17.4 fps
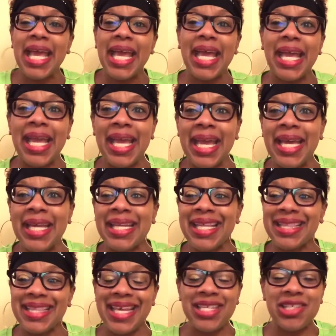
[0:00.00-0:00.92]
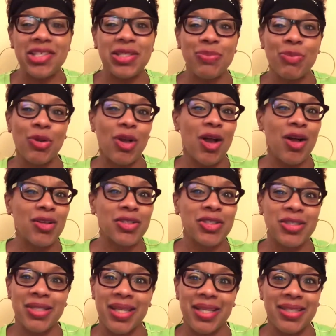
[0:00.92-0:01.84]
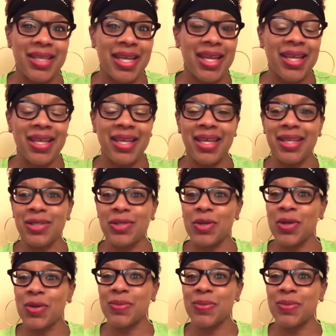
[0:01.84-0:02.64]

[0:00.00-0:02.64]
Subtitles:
And that's just precautions I take in terms